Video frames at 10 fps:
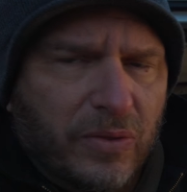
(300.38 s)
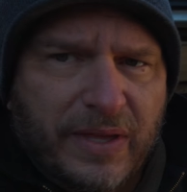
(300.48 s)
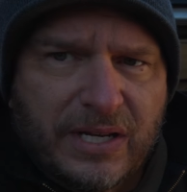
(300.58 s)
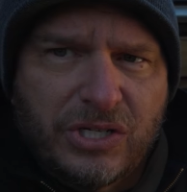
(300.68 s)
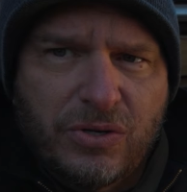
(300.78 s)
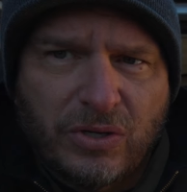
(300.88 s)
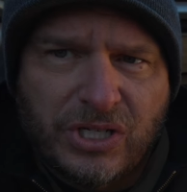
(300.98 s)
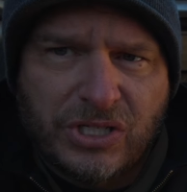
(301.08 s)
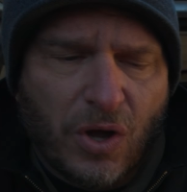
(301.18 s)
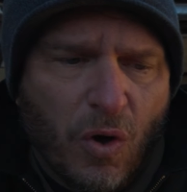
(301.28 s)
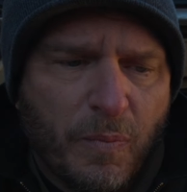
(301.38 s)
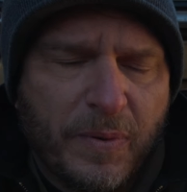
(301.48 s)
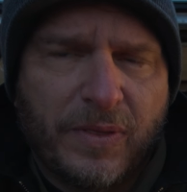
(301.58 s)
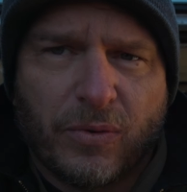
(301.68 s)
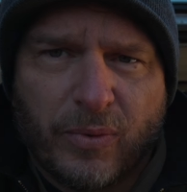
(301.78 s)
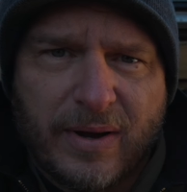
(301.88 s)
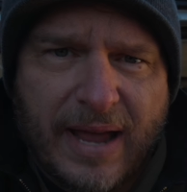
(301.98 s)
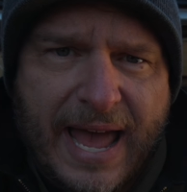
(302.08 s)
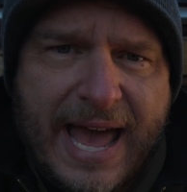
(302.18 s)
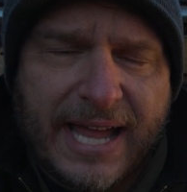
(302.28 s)
that is, you just open the rear
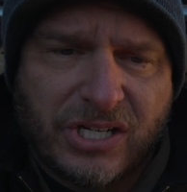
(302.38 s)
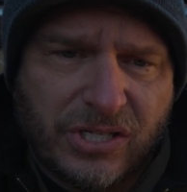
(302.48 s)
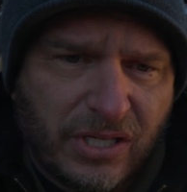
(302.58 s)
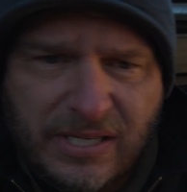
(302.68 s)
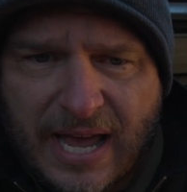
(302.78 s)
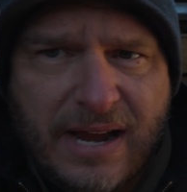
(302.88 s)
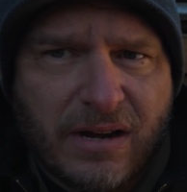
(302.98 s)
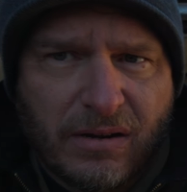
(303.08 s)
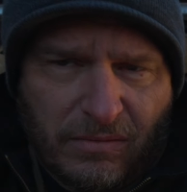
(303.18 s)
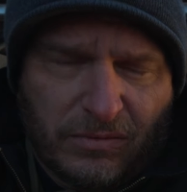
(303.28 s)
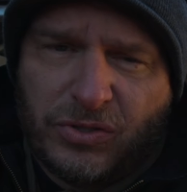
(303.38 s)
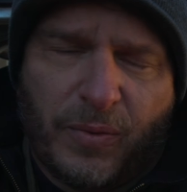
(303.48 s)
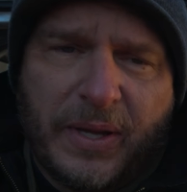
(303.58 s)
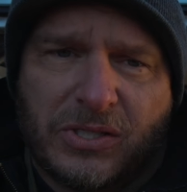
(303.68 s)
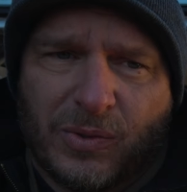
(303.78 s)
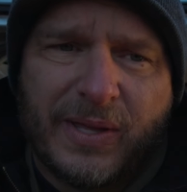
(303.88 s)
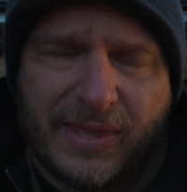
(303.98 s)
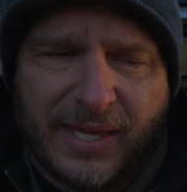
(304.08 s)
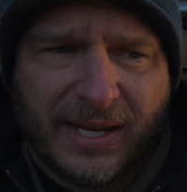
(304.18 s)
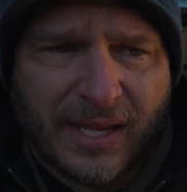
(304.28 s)
hatch, the tire swings with
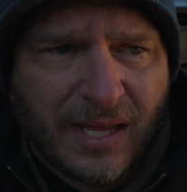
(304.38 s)
it.